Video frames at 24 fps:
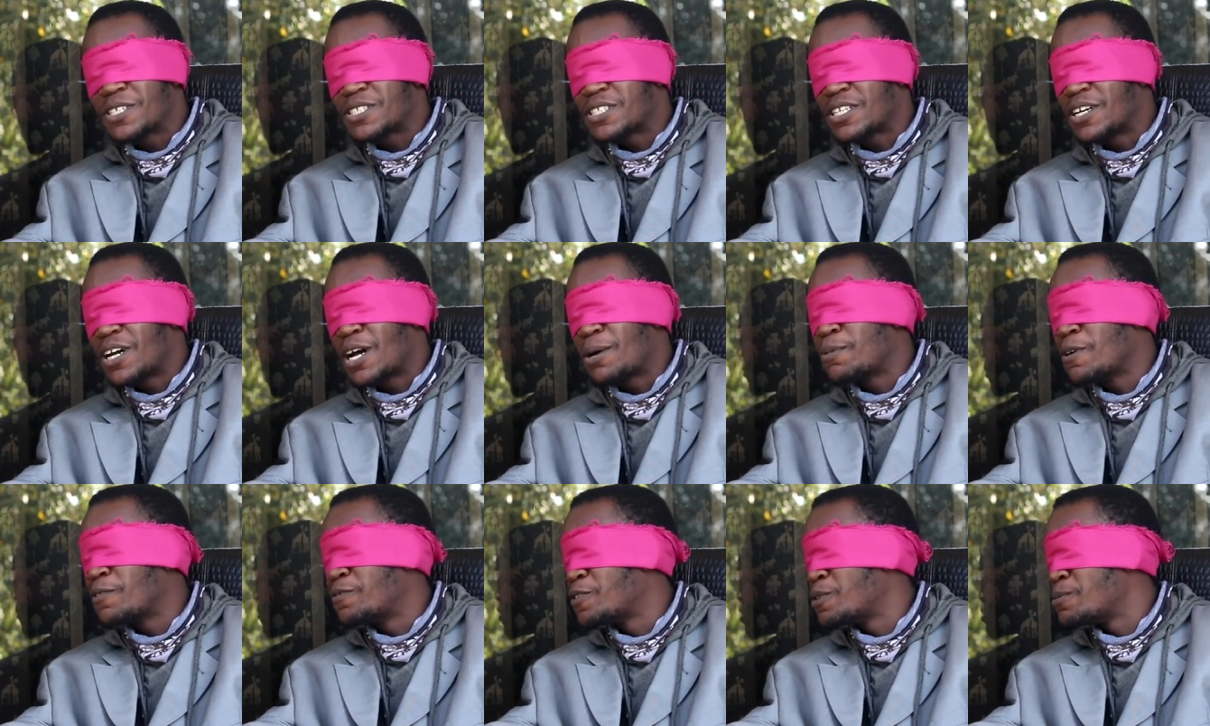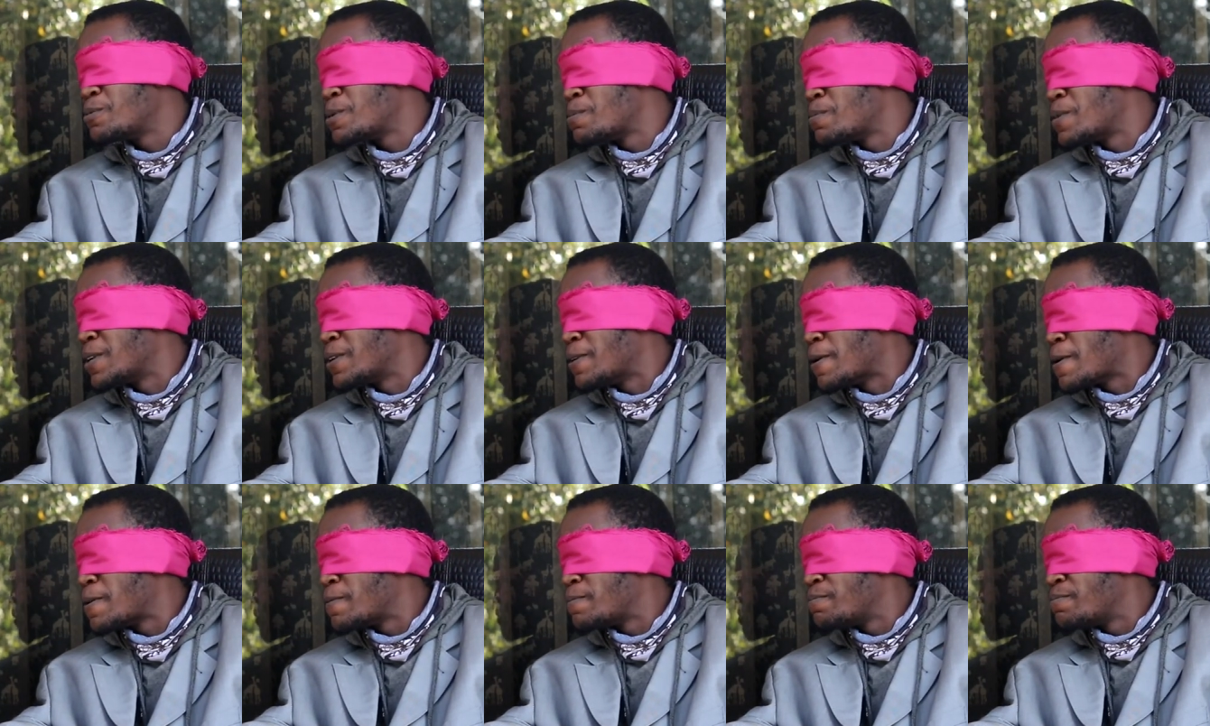the blazer. I'm a former
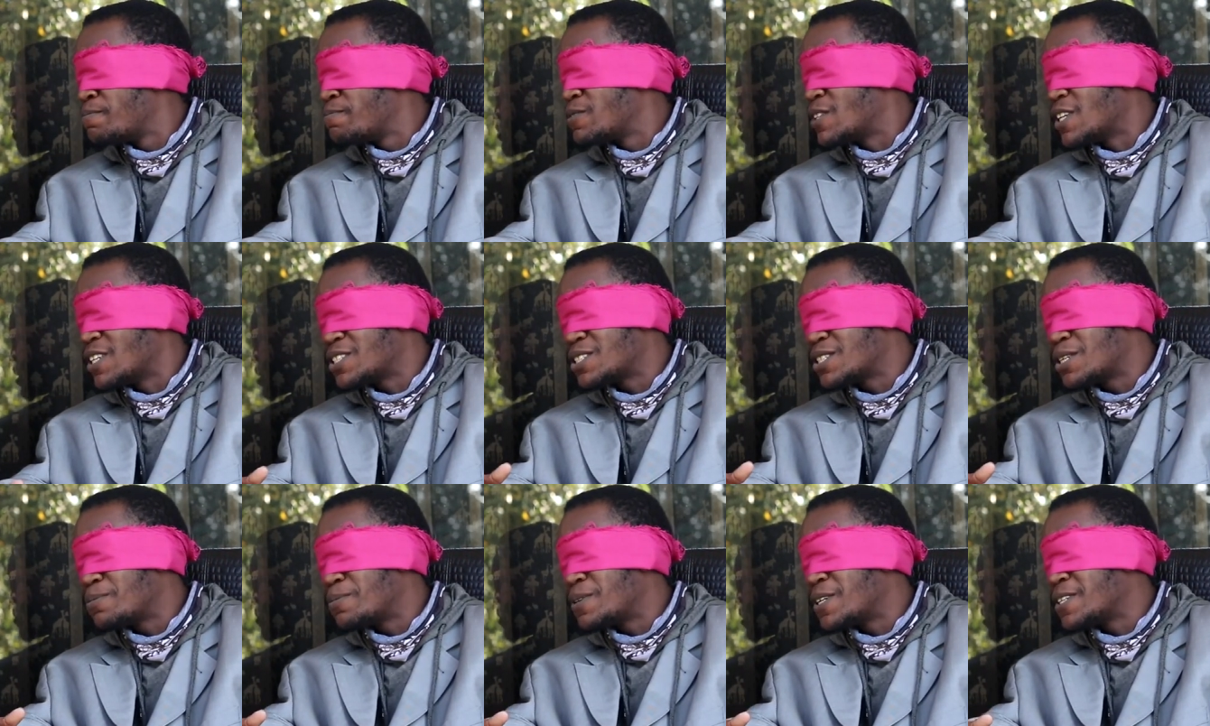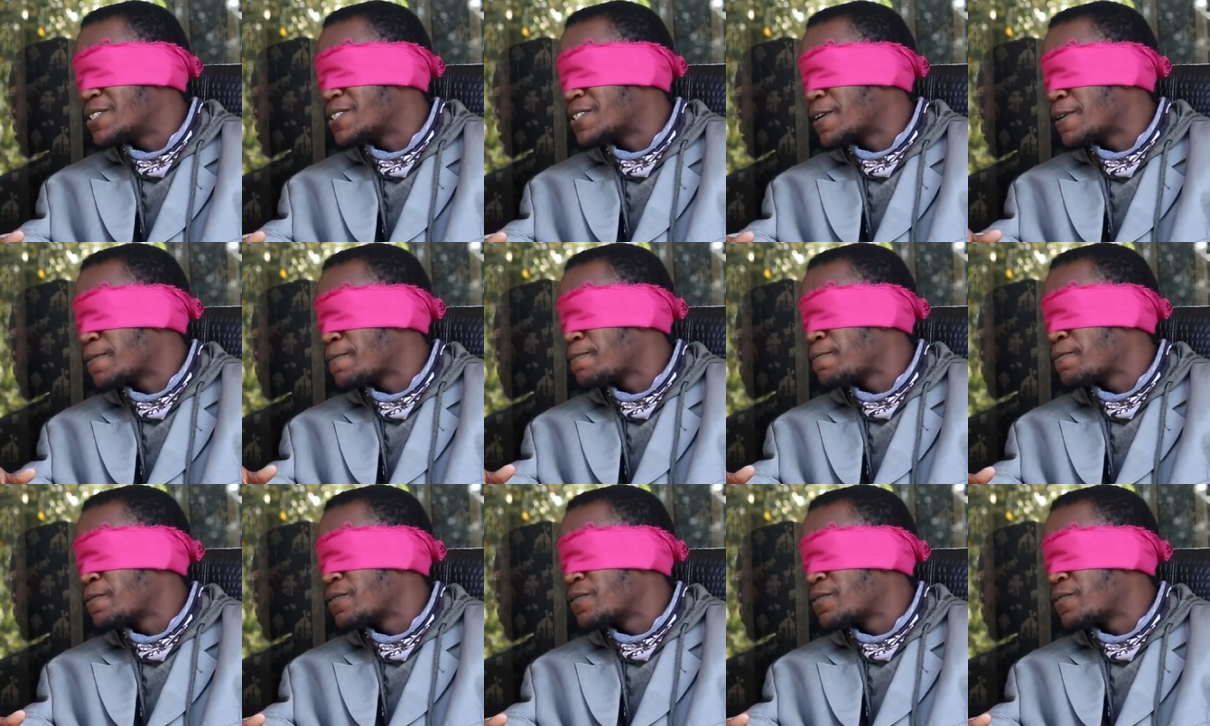man. Touch the blazer.